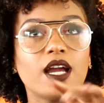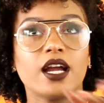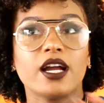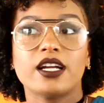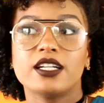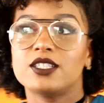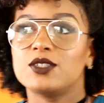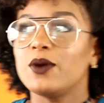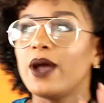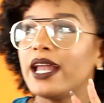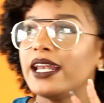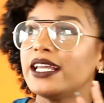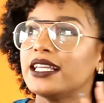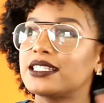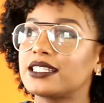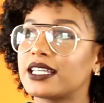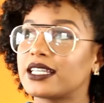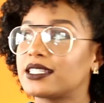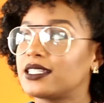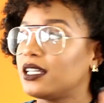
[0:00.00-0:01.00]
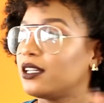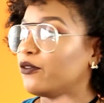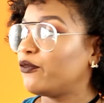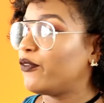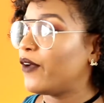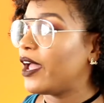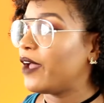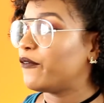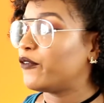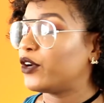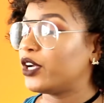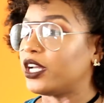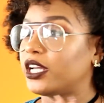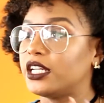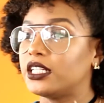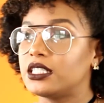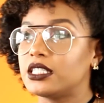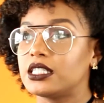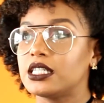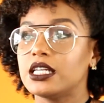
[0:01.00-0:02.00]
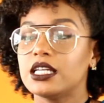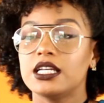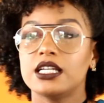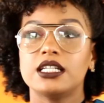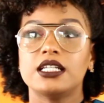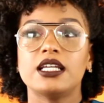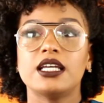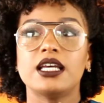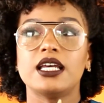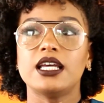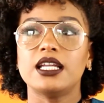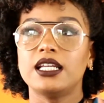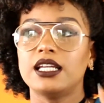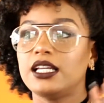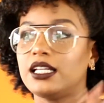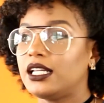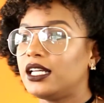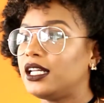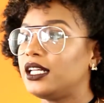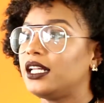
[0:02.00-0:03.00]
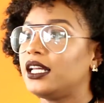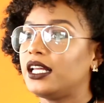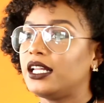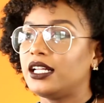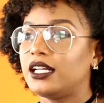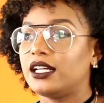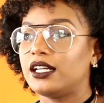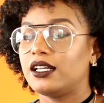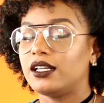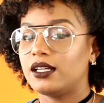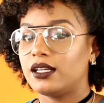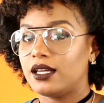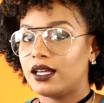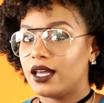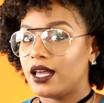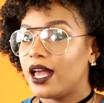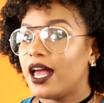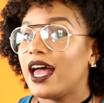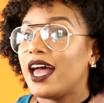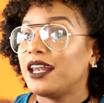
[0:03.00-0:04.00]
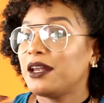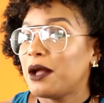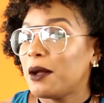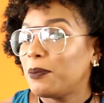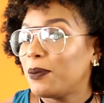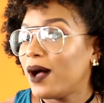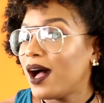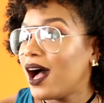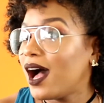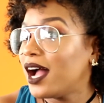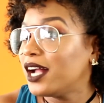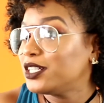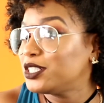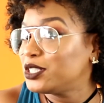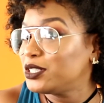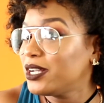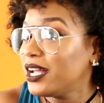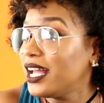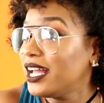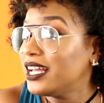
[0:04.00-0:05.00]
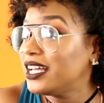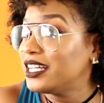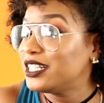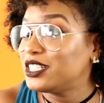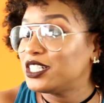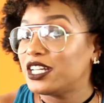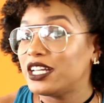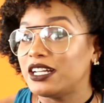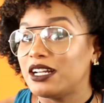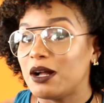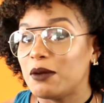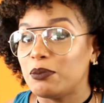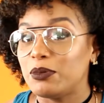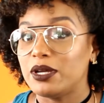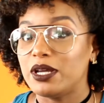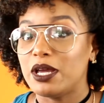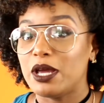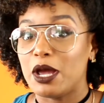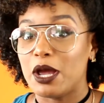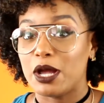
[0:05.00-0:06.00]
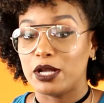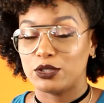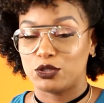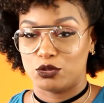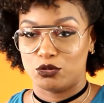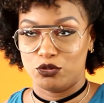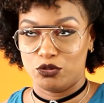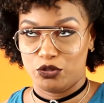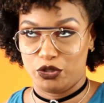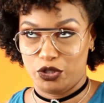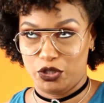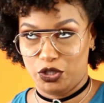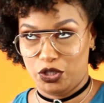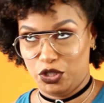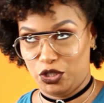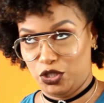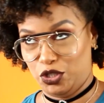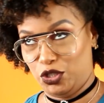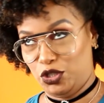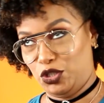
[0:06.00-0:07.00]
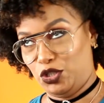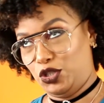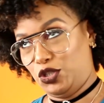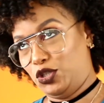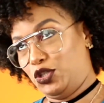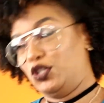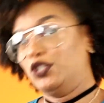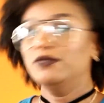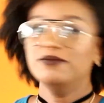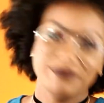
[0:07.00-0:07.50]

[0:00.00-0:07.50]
her 2016 favorites. Na na na na na, and a partridge in a pear tree.